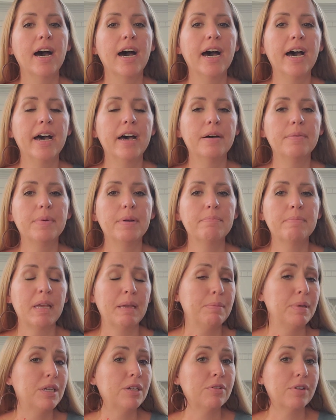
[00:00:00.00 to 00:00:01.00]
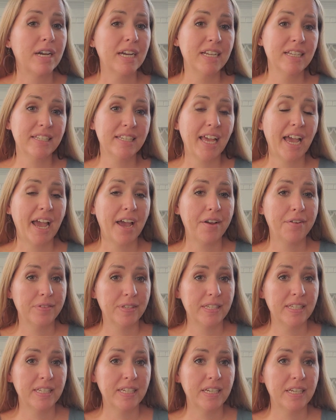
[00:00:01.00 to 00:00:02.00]
Maybe you guys have
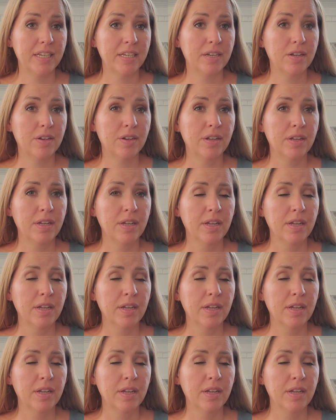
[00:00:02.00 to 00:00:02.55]
seen